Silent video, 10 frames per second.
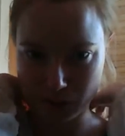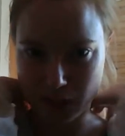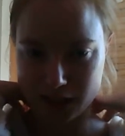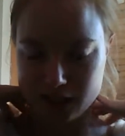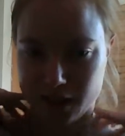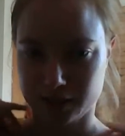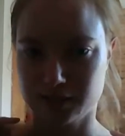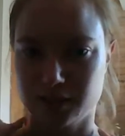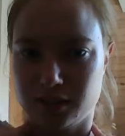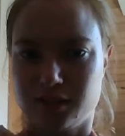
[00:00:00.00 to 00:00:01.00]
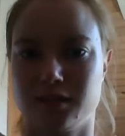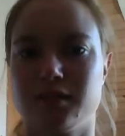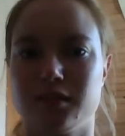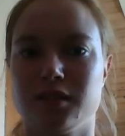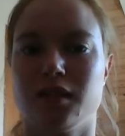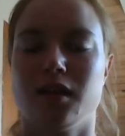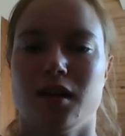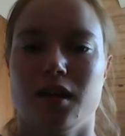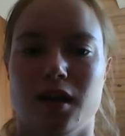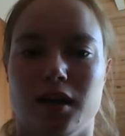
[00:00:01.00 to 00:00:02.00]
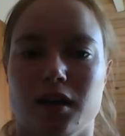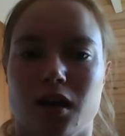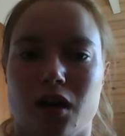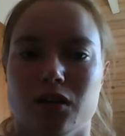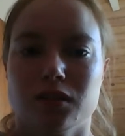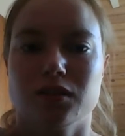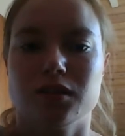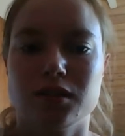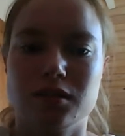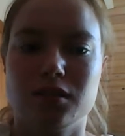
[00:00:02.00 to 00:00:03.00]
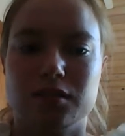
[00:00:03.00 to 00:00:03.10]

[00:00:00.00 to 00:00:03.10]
to massage it. And I also did